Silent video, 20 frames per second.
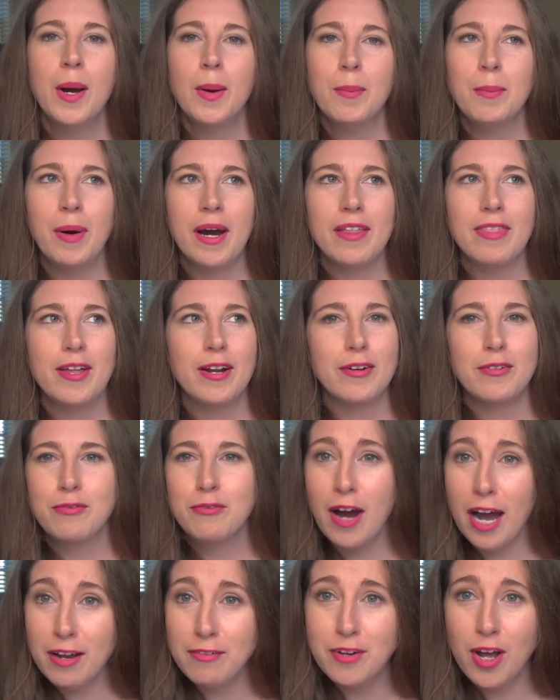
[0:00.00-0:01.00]
but they're
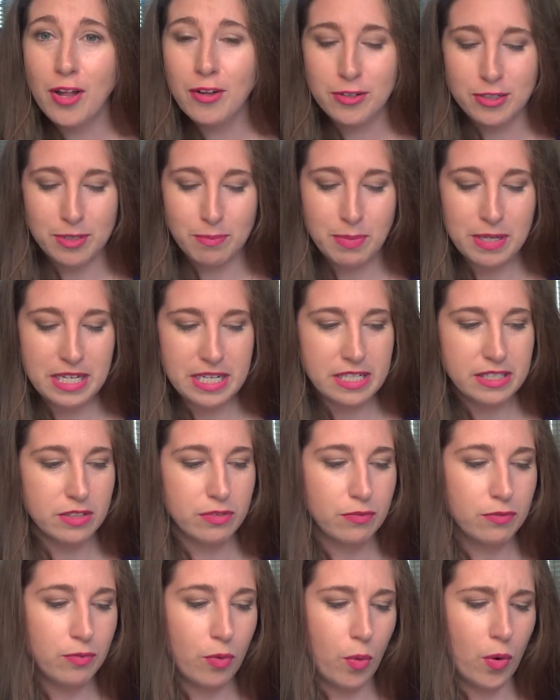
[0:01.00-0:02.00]
$5 a
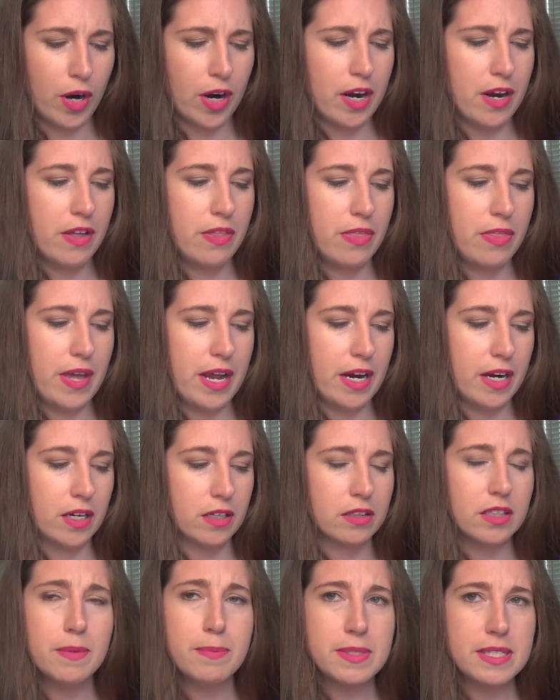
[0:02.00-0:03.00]
piece for their
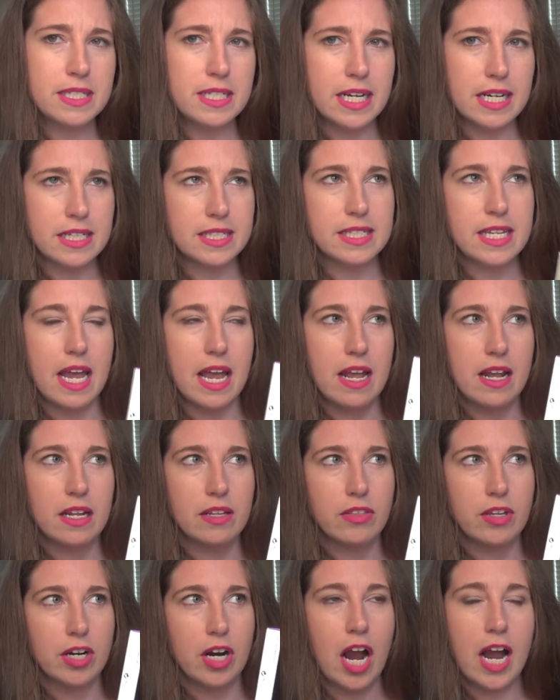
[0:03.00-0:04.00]
lipsticks
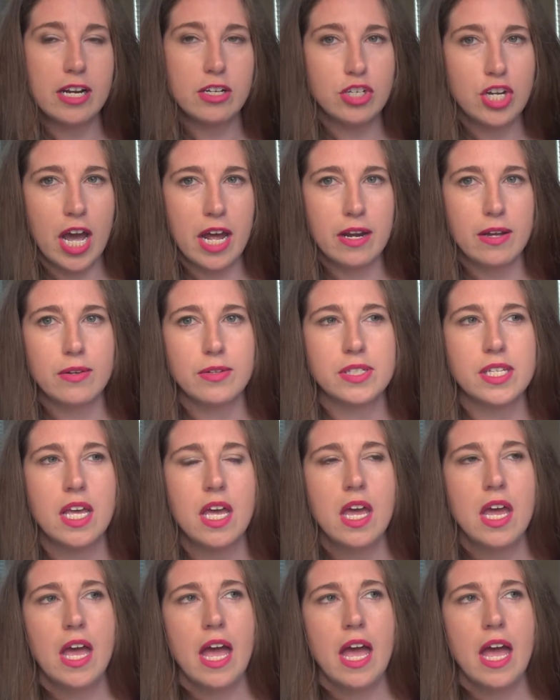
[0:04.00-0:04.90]
and their eyeshadows,